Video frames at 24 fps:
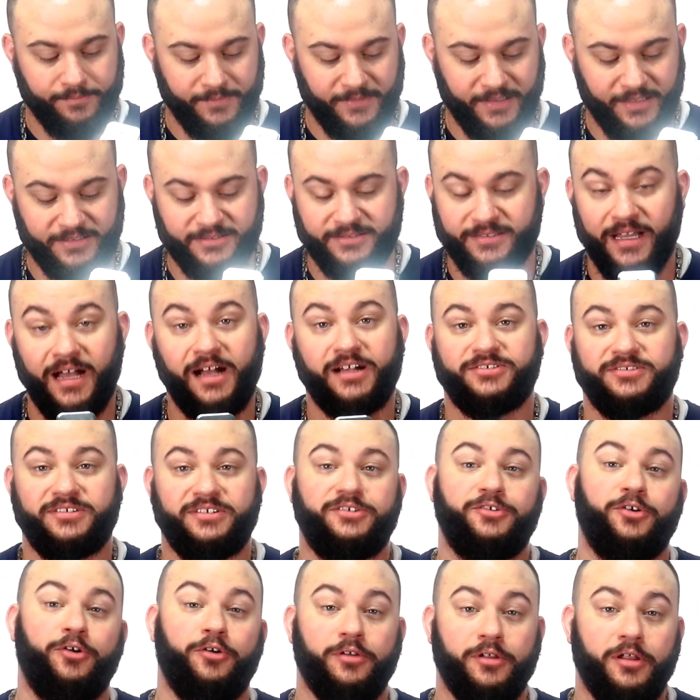It's
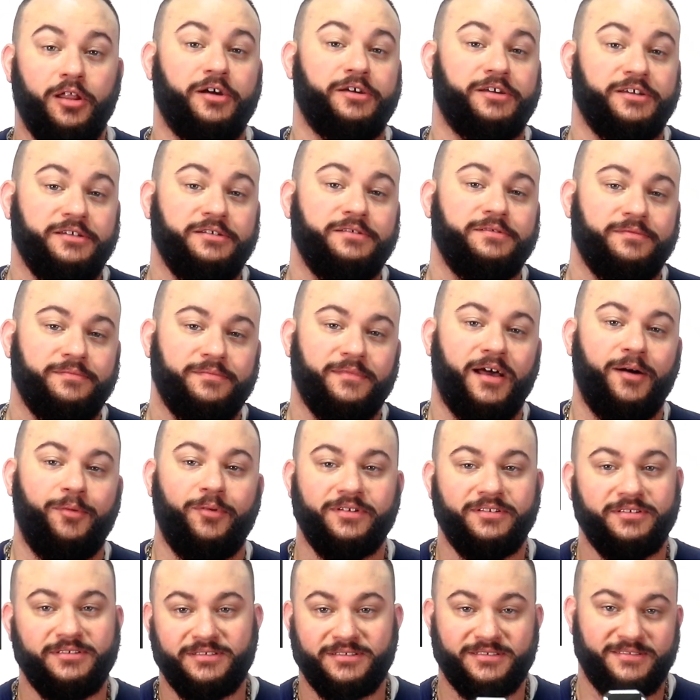actually called lucky. I
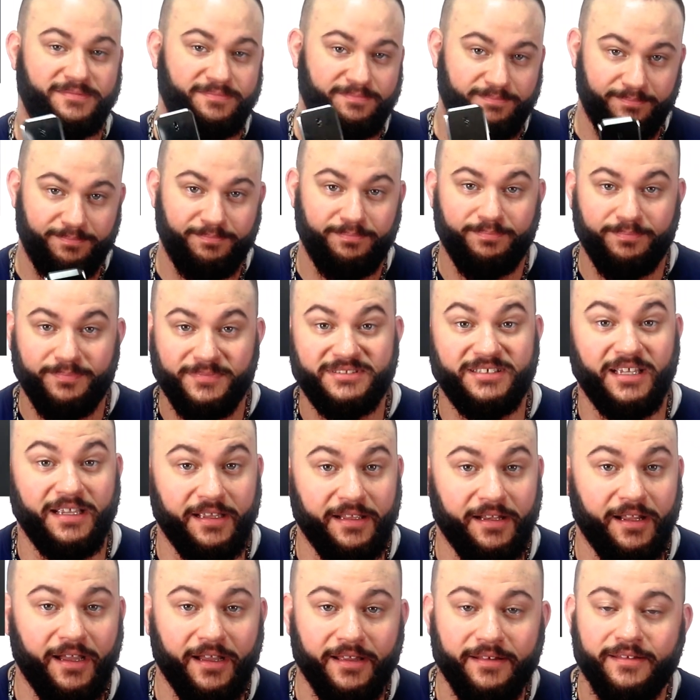wasn't just
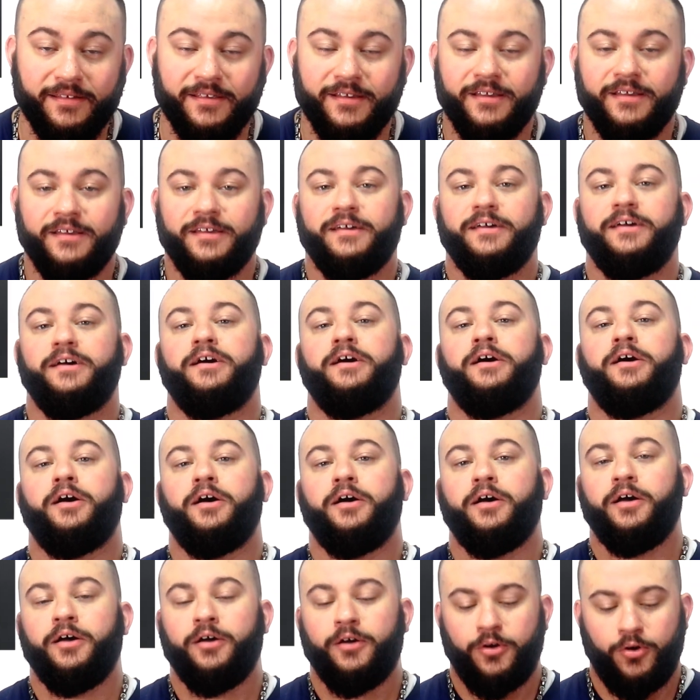saying that.
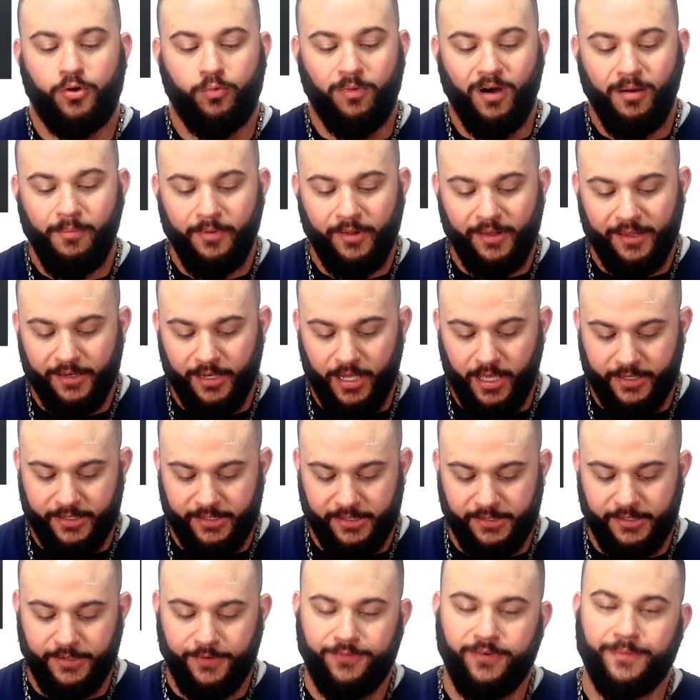1 million
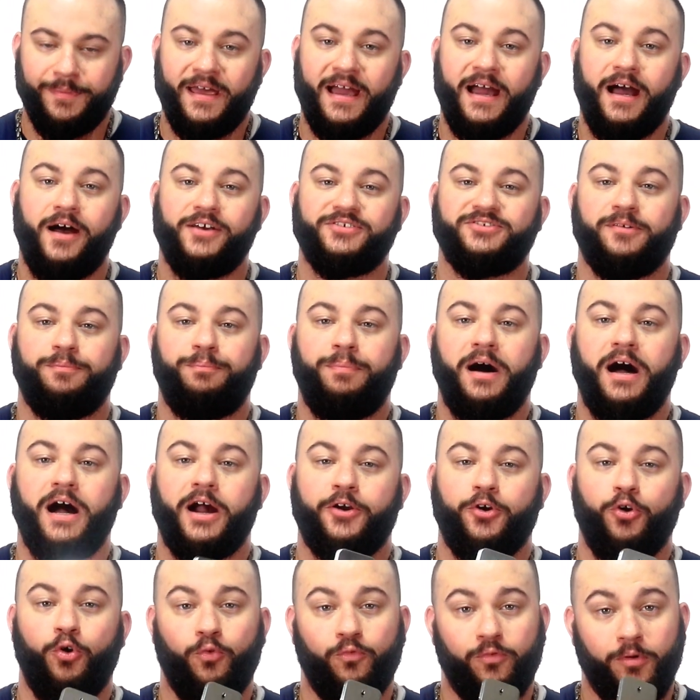lucky from the house of
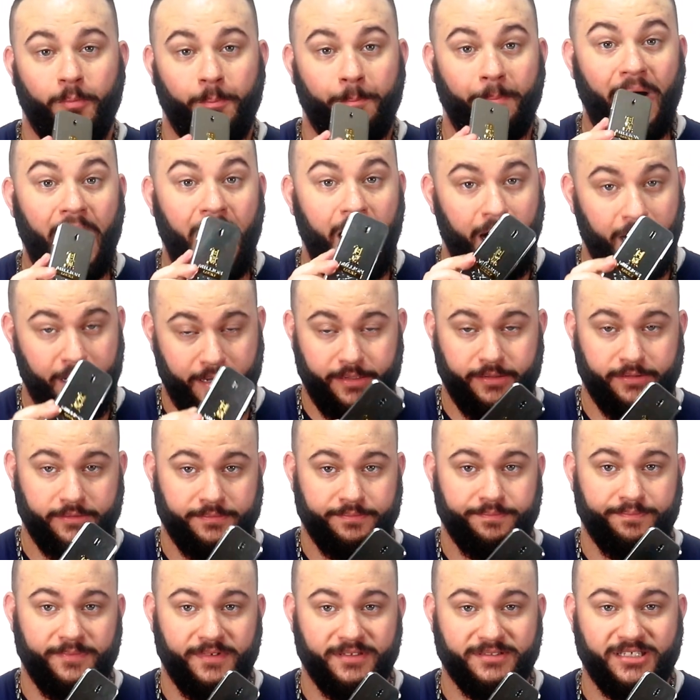Paco
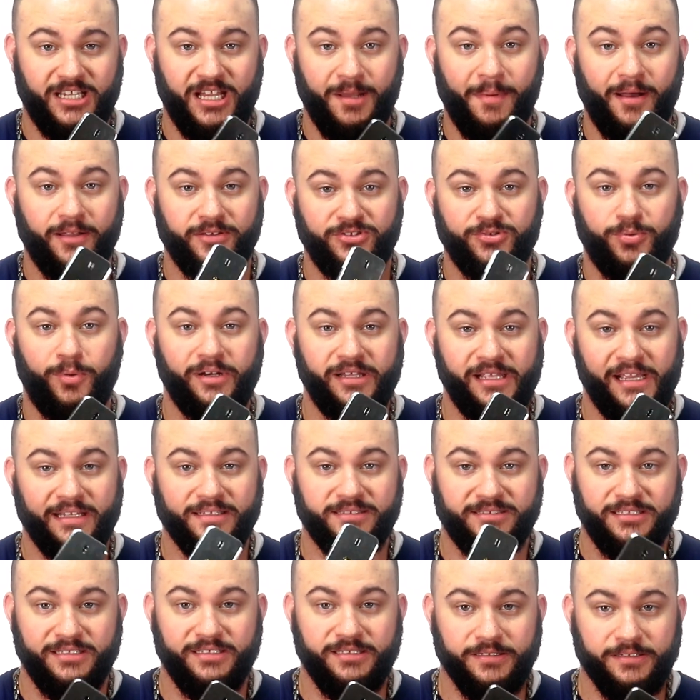Rabanne. This came out in
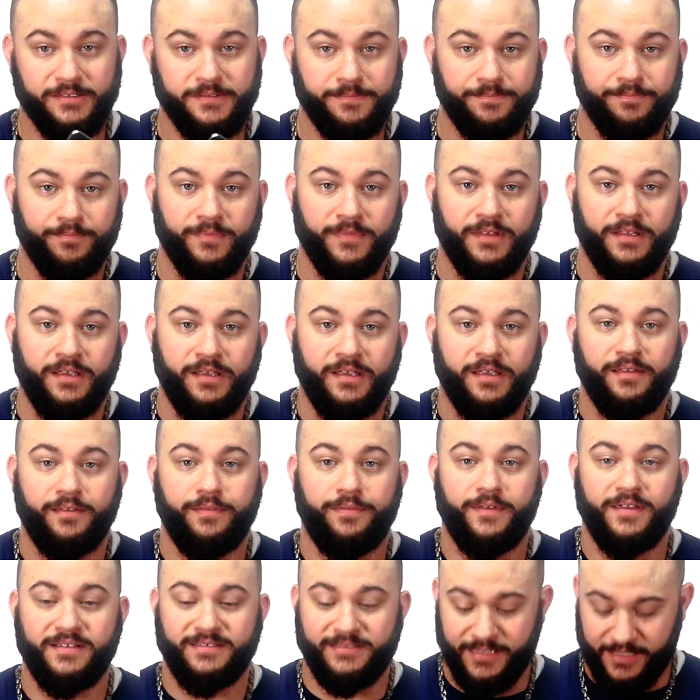2018.
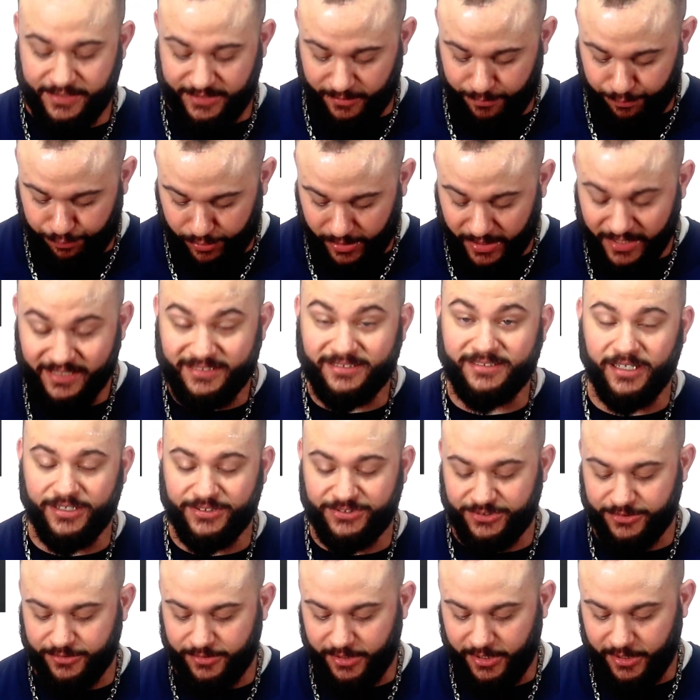This is a
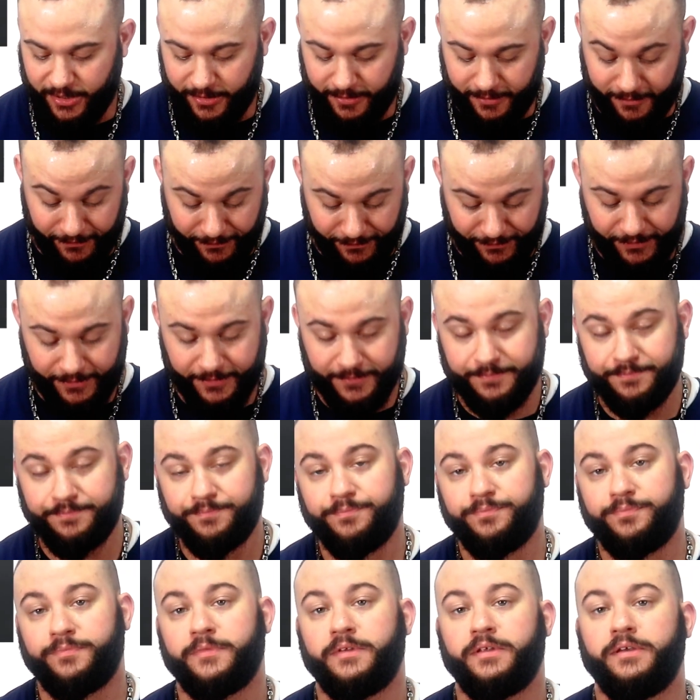predecessor of
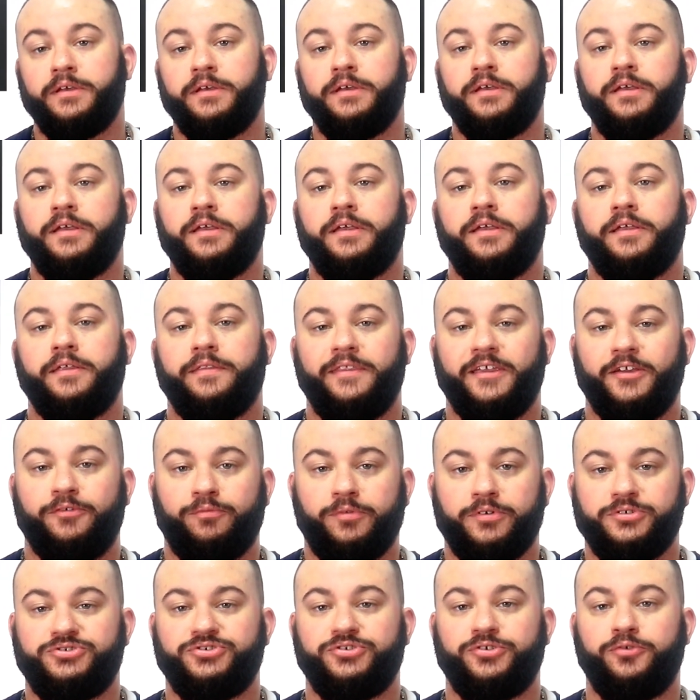the
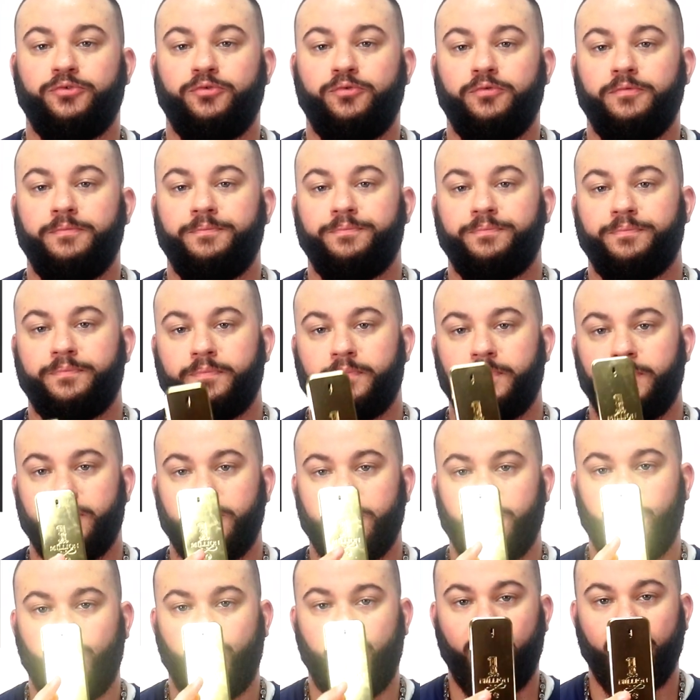original
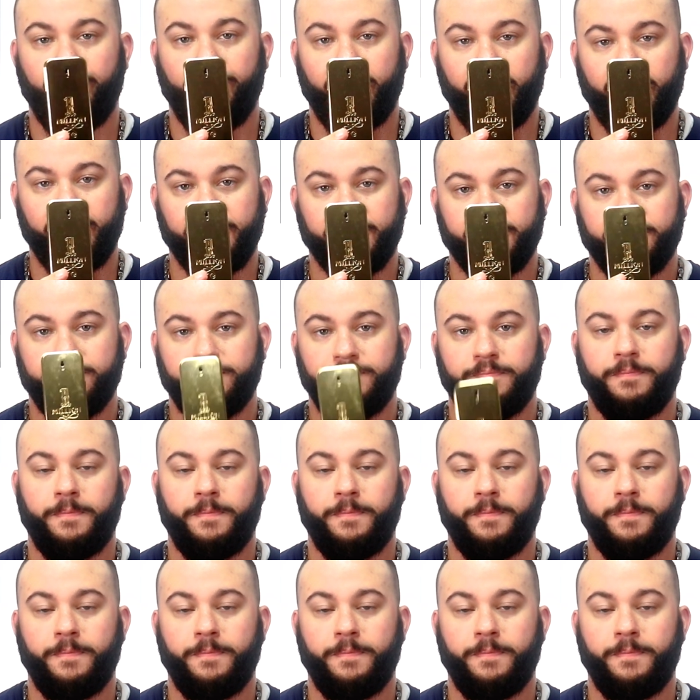1 million.